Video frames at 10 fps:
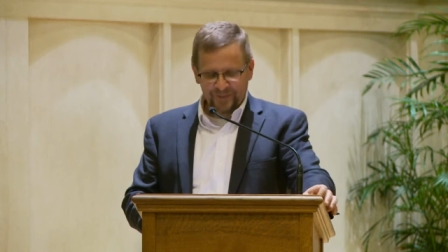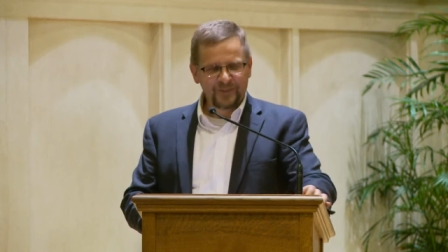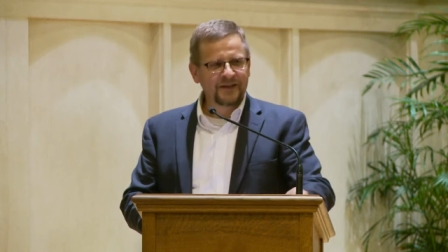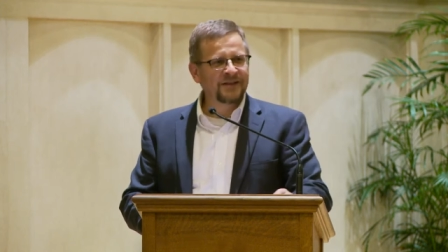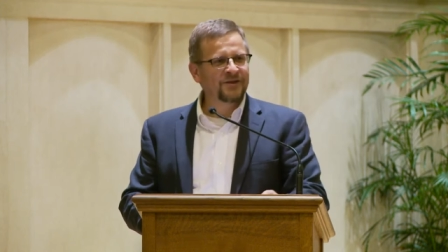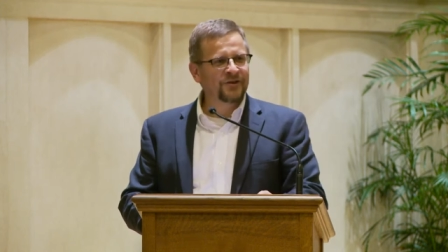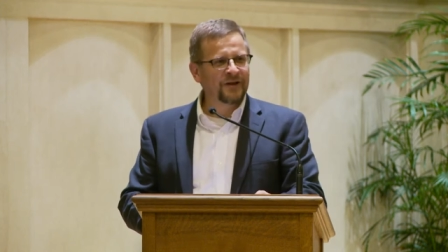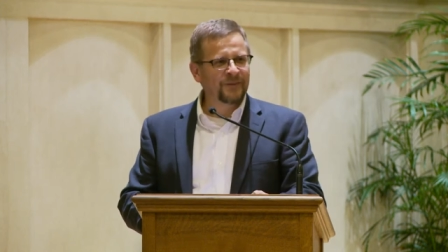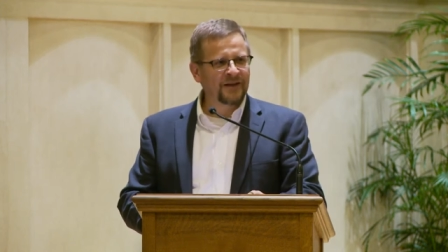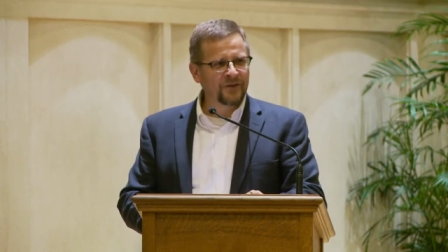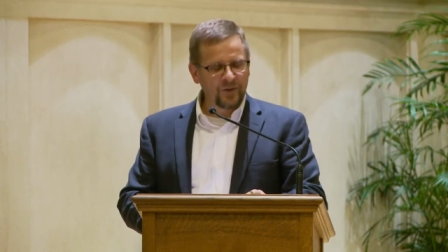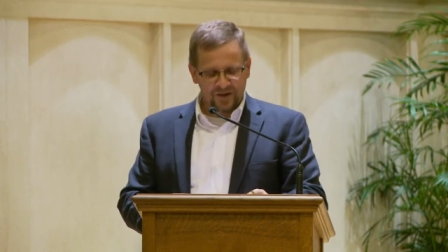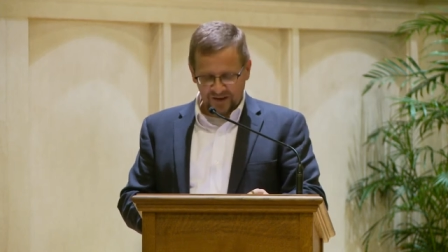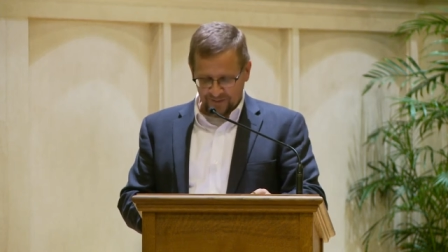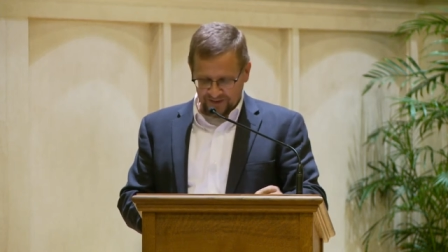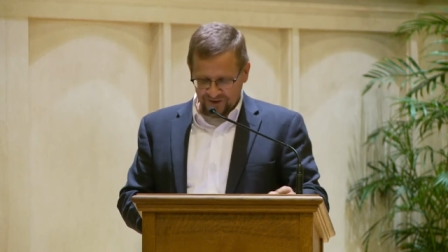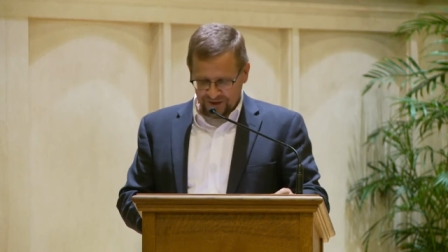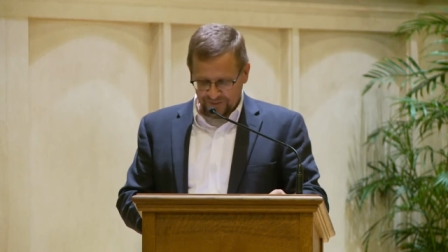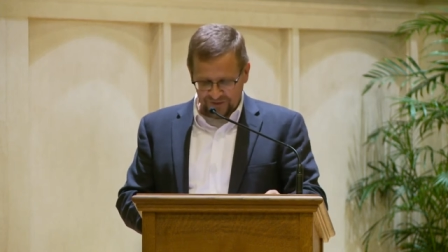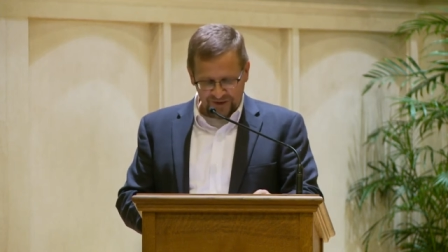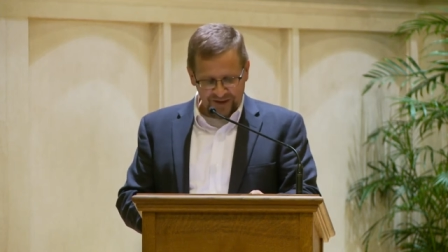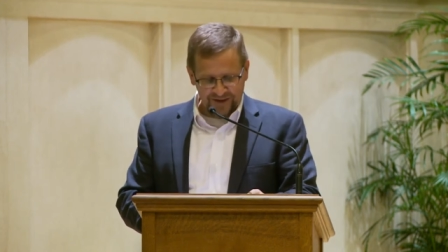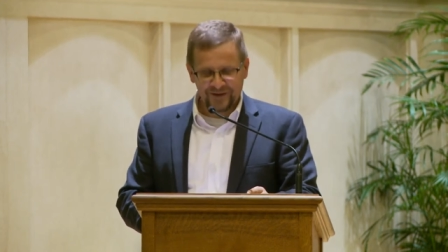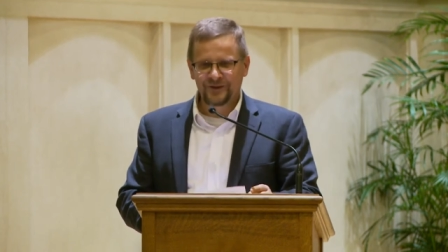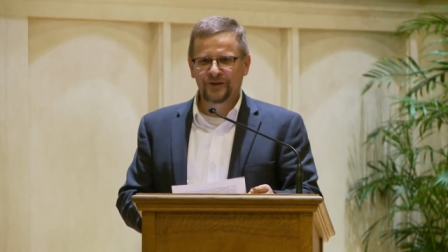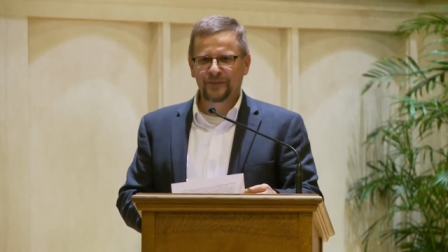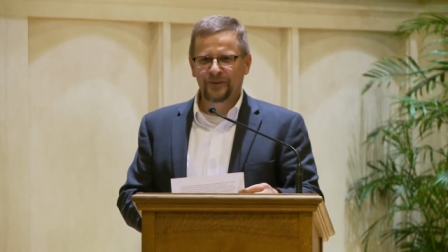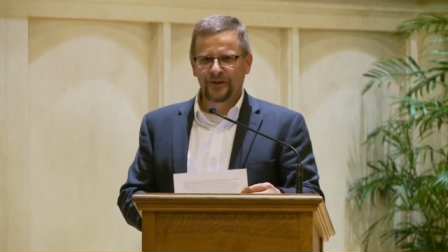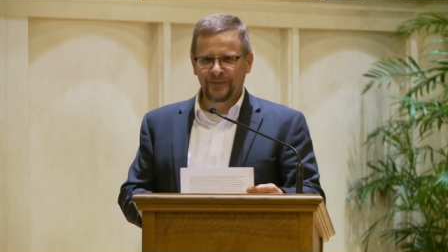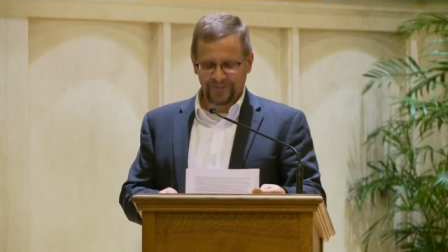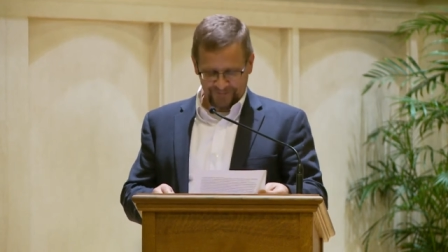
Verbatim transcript: Please join me in welcoming Jim Scott to the podium.